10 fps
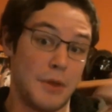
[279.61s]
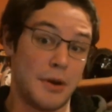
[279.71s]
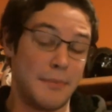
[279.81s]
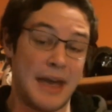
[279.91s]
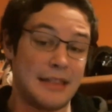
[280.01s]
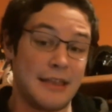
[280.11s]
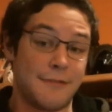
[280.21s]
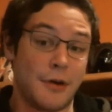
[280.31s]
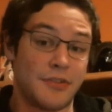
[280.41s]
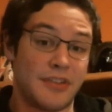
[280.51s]
mainly
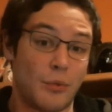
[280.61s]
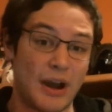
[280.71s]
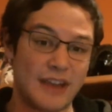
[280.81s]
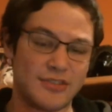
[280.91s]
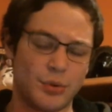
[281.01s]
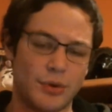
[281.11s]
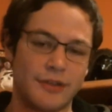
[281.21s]
focused on Weiss, sort of.